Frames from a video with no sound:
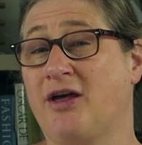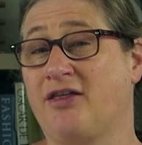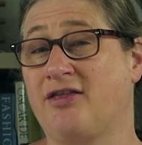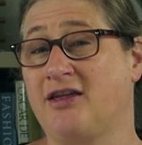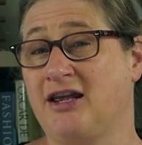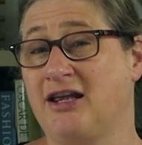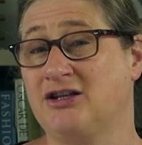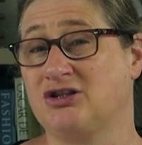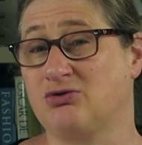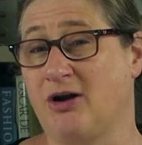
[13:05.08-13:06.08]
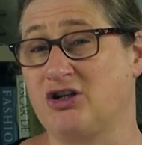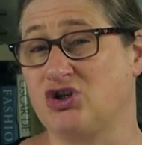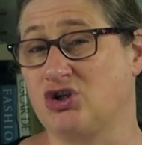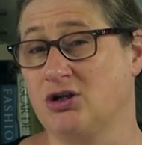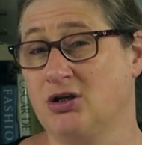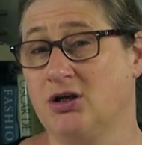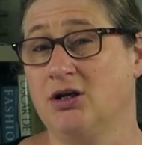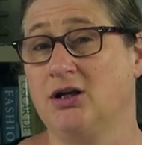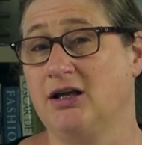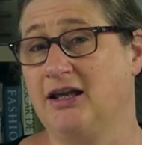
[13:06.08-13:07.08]
with the stretch
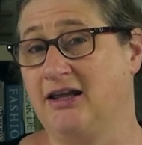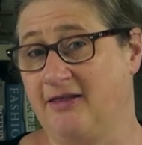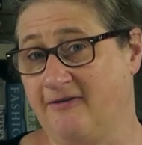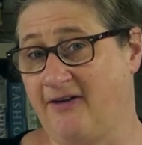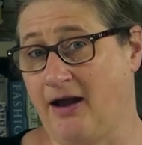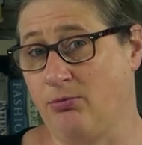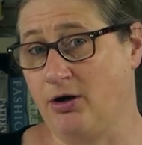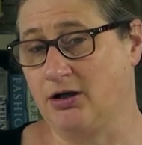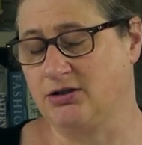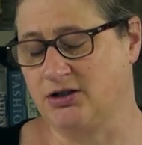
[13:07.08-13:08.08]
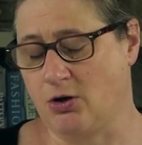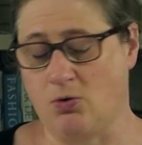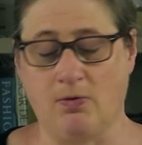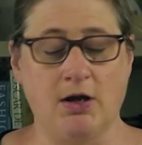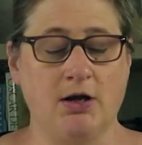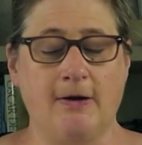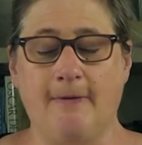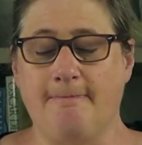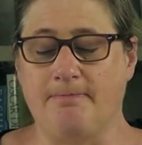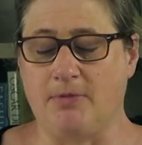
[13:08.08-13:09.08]
in the fabric. So
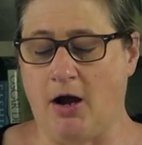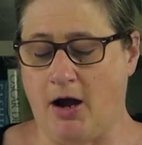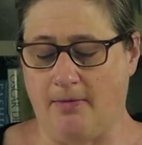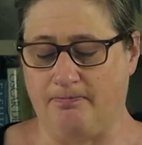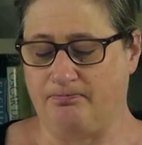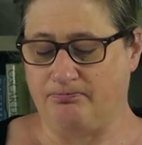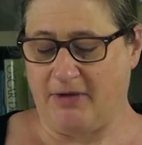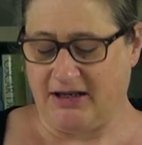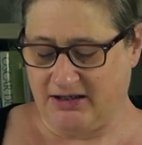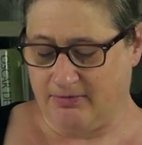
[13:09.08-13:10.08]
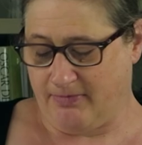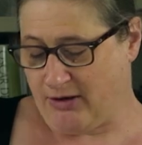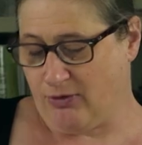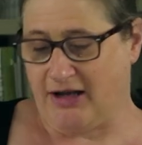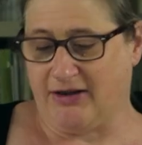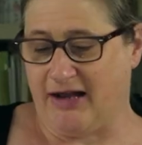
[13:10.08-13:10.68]
my grain